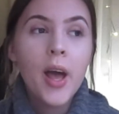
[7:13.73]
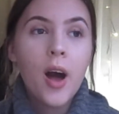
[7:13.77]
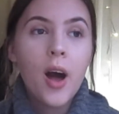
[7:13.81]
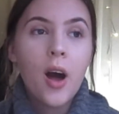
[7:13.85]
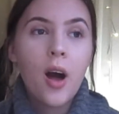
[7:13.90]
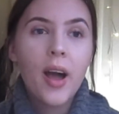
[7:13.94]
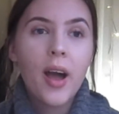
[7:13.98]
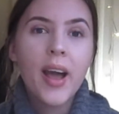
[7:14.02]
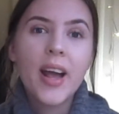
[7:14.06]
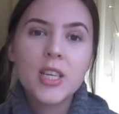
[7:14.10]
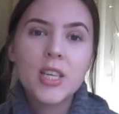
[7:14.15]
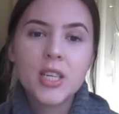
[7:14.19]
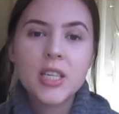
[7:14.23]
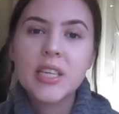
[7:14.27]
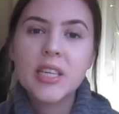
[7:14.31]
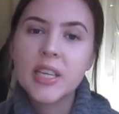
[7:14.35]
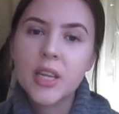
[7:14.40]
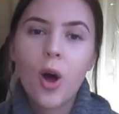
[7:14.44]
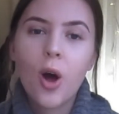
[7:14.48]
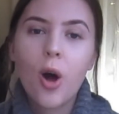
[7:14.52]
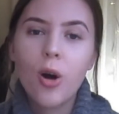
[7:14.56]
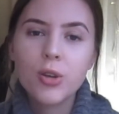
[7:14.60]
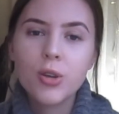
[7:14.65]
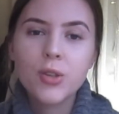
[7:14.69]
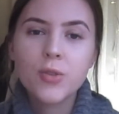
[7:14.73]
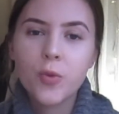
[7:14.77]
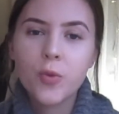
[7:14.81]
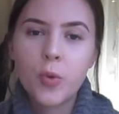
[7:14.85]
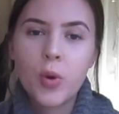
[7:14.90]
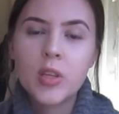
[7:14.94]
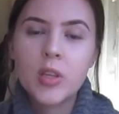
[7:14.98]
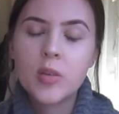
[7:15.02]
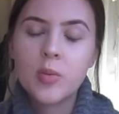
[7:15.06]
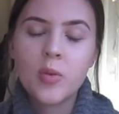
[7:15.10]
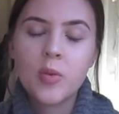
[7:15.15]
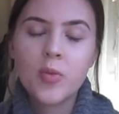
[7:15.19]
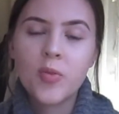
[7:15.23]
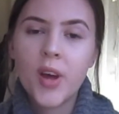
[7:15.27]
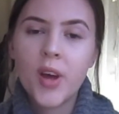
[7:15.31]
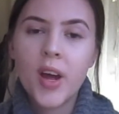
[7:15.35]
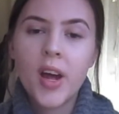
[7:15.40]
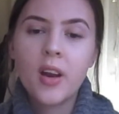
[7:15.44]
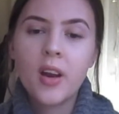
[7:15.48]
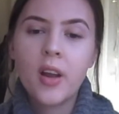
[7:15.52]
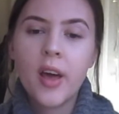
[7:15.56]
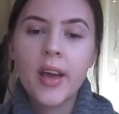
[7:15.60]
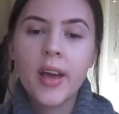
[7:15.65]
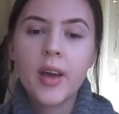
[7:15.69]
I actually did ask for it to be
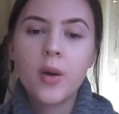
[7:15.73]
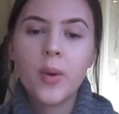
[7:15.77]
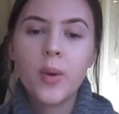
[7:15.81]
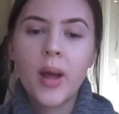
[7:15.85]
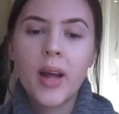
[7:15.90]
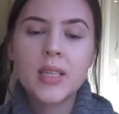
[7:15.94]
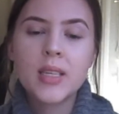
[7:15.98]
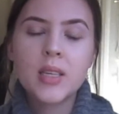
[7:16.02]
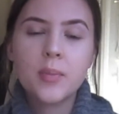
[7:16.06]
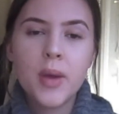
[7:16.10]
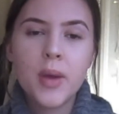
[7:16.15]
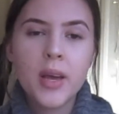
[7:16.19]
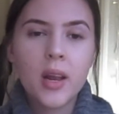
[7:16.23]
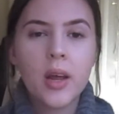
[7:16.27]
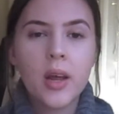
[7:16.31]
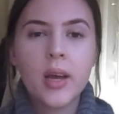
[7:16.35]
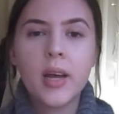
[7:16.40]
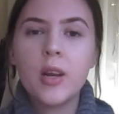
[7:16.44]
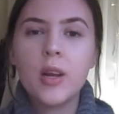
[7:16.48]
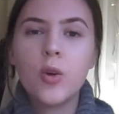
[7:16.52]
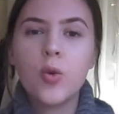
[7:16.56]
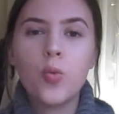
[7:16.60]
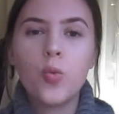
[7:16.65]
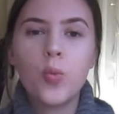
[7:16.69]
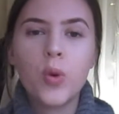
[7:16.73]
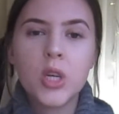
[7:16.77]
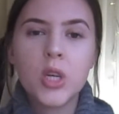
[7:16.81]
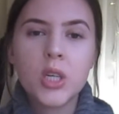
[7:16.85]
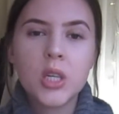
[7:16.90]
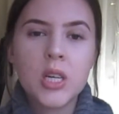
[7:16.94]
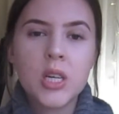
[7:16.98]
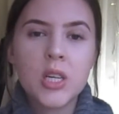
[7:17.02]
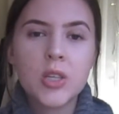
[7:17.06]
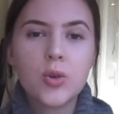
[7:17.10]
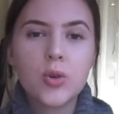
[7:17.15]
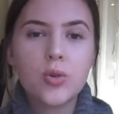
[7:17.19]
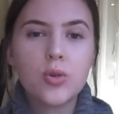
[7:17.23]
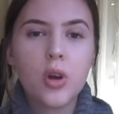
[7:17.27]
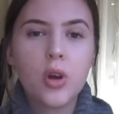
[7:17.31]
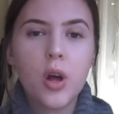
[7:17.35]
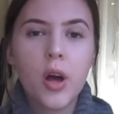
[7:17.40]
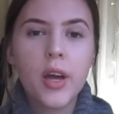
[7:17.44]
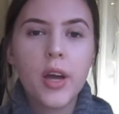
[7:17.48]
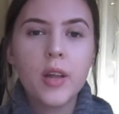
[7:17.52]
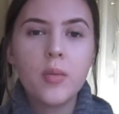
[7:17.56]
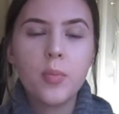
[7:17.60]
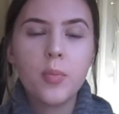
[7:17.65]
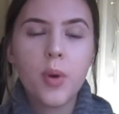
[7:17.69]
fair, like we had to make like a little wish list
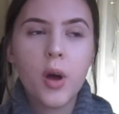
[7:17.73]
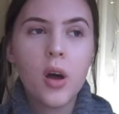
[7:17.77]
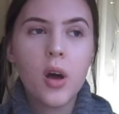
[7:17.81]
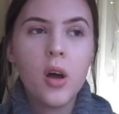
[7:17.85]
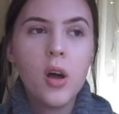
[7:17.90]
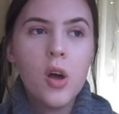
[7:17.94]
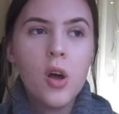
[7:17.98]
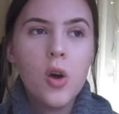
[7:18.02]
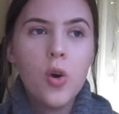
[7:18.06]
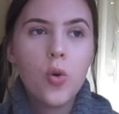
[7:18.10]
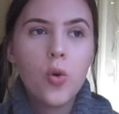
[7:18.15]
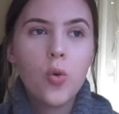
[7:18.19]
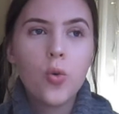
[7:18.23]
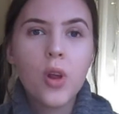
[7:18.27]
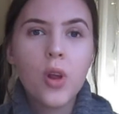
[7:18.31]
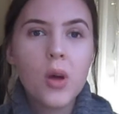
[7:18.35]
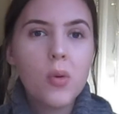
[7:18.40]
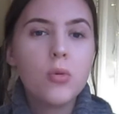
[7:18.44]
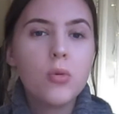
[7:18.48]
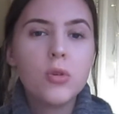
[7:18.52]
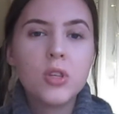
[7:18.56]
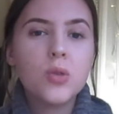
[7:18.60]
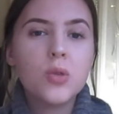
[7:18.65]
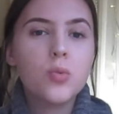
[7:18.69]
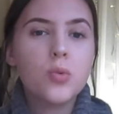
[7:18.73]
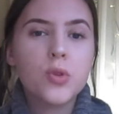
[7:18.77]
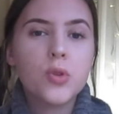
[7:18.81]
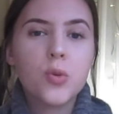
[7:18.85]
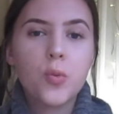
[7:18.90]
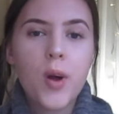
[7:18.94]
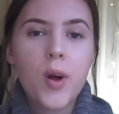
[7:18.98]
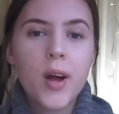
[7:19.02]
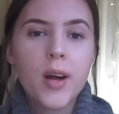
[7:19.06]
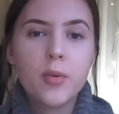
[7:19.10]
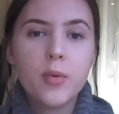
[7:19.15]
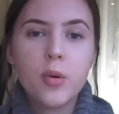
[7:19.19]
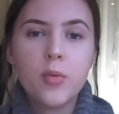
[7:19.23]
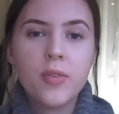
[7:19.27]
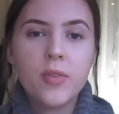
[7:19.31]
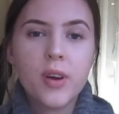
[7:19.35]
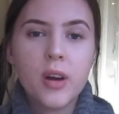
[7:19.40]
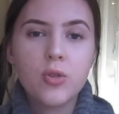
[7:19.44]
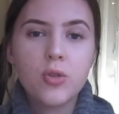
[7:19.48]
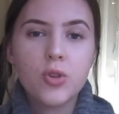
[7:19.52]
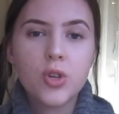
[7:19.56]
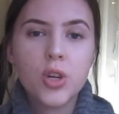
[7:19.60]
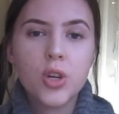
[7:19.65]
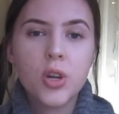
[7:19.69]
online but all I wanted was a Wagamama
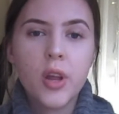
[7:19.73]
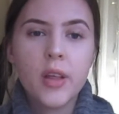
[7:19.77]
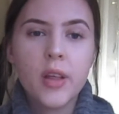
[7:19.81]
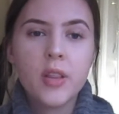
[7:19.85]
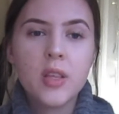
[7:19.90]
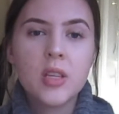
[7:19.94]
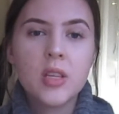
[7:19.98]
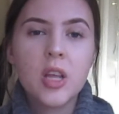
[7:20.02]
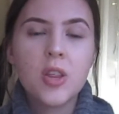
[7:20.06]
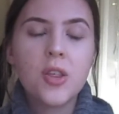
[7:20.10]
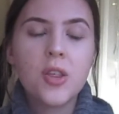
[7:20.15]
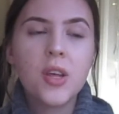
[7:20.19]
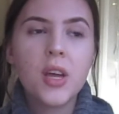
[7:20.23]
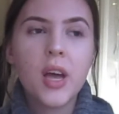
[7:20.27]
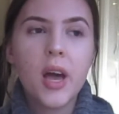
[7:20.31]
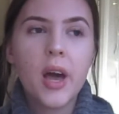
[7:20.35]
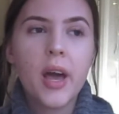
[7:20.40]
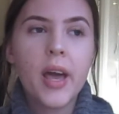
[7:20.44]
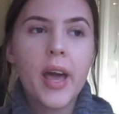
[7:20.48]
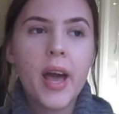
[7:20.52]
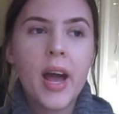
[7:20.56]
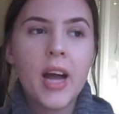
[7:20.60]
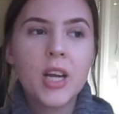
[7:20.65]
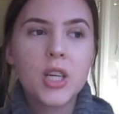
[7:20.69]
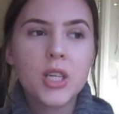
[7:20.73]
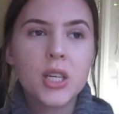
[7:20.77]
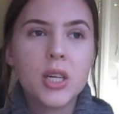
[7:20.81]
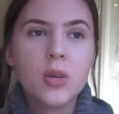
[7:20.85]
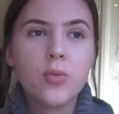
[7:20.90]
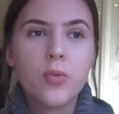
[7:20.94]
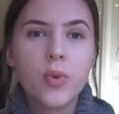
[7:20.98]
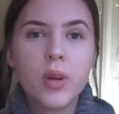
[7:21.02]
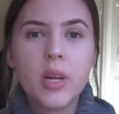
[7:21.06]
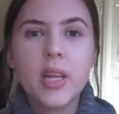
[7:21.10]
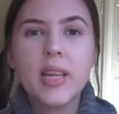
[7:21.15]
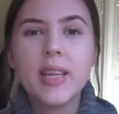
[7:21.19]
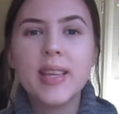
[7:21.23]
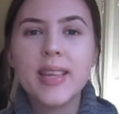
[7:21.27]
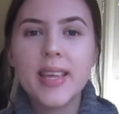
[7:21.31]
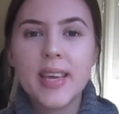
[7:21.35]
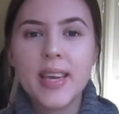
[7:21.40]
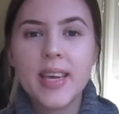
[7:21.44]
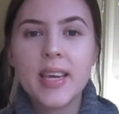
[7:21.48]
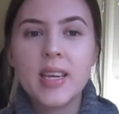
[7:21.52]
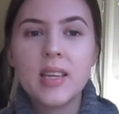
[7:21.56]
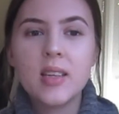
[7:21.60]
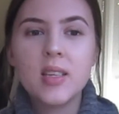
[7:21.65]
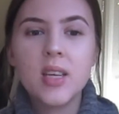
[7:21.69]
voucher, like there's nothing I actually really
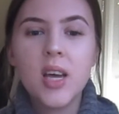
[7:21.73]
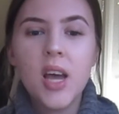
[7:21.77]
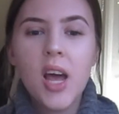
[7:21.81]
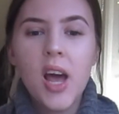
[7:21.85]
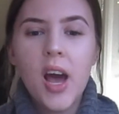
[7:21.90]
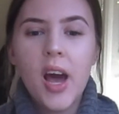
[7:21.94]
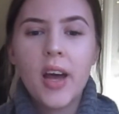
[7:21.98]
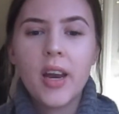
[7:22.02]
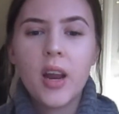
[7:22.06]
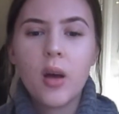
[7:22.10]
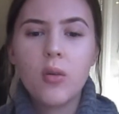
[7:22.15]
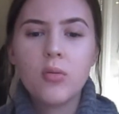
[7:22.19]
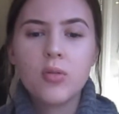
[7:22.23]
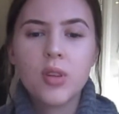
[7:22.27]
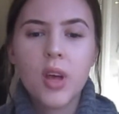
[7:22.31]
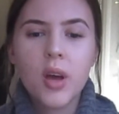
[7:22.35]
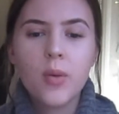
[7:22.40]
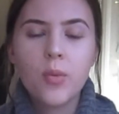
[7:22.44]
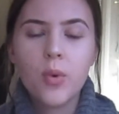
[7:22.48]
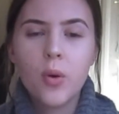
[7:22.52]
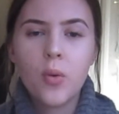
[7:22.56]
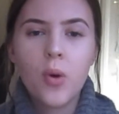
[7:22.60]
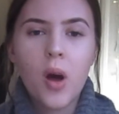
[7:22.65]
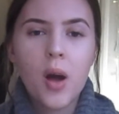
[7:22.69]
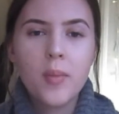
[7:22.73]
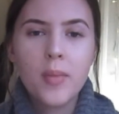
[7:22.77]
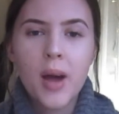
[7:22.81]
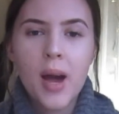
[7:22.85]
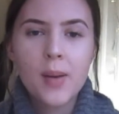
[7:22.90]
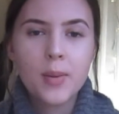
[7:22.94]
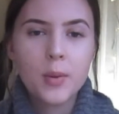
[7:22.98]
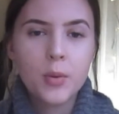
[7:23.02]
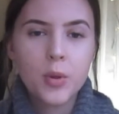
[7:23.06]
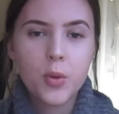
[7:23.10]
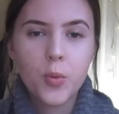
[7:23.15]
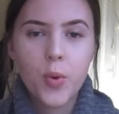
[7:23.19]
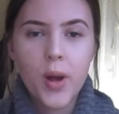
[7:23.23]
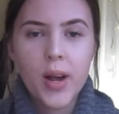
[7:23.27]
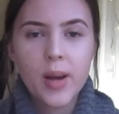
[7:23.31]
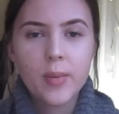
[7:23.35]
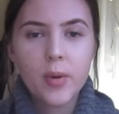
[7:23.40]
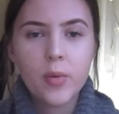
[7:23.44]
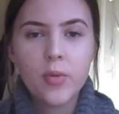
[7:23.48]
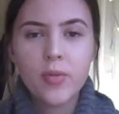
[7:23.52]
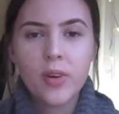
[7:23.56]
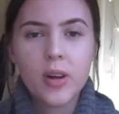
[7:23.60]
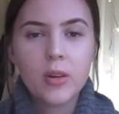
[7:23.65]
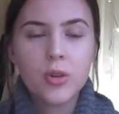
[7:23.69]
need and I was like well I'm happy with a
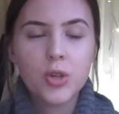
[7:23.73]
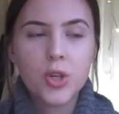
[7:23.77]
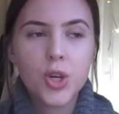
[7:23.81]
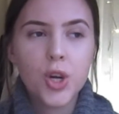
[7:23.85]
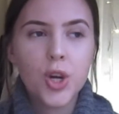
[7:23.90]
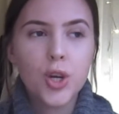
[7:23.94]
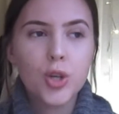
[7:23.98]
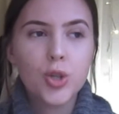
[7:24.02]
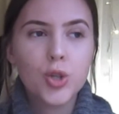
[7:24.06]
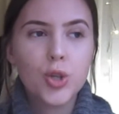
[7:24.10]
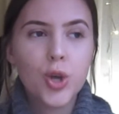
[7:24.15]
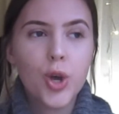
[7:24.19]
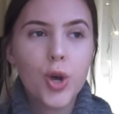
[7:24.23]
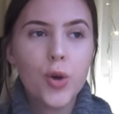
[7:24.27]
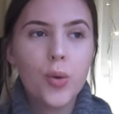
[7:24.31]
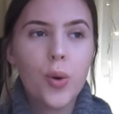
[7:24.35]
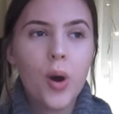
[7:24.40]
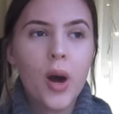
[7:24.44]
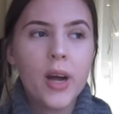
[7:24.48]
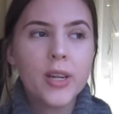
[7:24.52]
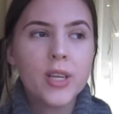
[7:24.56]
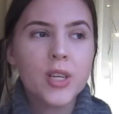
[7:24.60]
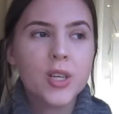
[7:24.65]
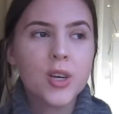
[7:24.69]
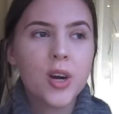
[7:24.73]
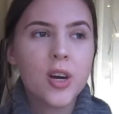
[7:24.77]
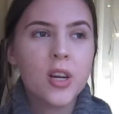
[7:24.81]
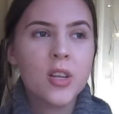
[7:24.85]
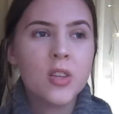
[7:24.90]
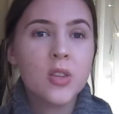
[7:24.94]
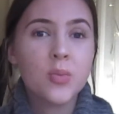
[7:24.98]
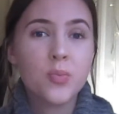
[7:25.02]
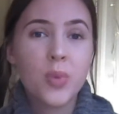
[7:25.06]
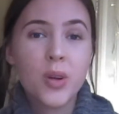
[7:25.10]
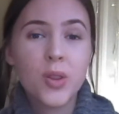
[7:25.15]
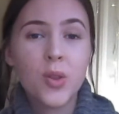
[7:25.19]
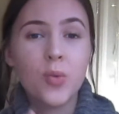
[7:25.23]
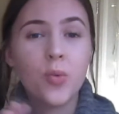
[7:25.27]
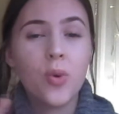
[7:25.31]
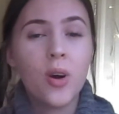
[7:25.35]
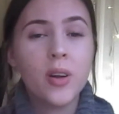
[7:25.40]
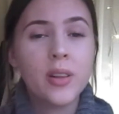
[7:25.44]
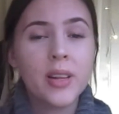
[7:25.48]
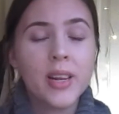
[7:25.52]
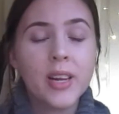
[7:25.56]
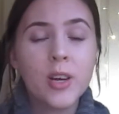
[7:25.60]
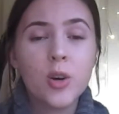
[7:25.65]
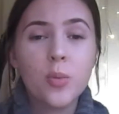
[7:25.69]
Wagamama voucher so I just kind of spread the
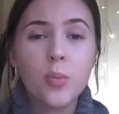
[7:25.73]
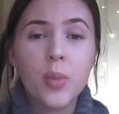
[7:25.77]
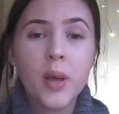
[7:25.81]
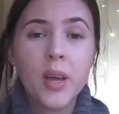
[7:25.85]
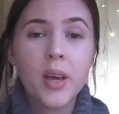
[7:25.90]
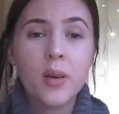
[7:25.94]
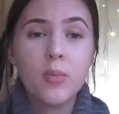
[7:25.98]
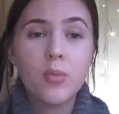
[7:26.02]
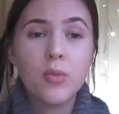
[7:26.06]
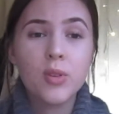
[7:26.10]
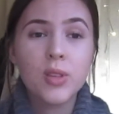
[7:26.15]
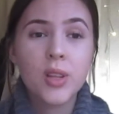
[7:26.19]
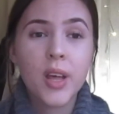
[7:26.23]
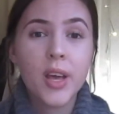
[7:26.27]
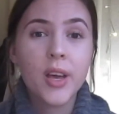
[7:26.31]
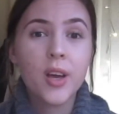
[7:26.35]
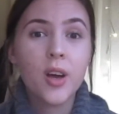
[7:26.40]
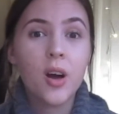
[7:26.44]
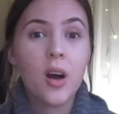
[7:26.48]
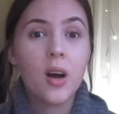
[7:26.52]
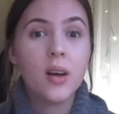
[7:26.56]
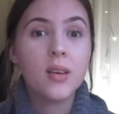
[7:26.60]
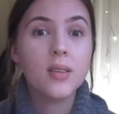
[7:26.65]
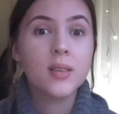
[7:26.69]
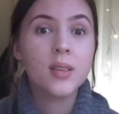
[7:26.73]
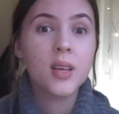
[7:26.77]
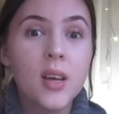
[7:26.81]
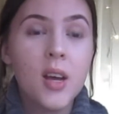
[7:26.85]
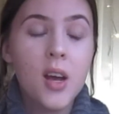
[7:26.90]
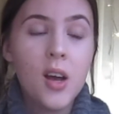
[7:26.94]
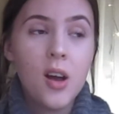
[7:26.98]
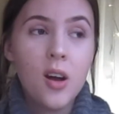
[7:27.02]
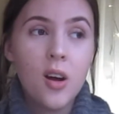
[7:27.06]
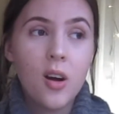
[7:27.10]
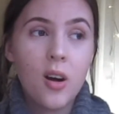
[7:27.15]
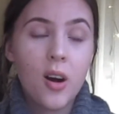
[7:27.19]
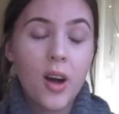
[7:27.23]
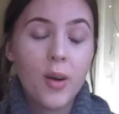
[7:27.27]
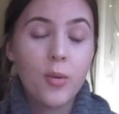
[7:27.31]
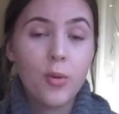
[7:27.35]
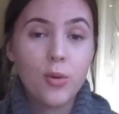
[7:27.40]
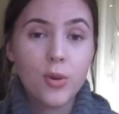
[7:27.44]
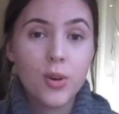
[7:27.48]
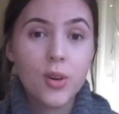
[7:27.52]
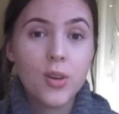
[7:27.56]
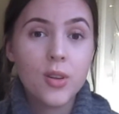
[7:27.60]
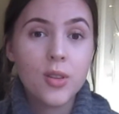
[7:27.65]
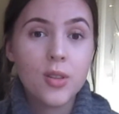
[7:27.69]
word a little bit and was like guys I
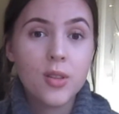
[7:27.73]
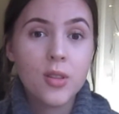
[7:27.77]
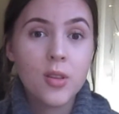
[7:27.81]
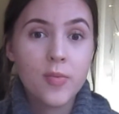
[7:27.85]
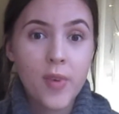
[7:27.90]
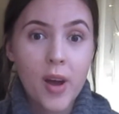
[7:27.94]
want the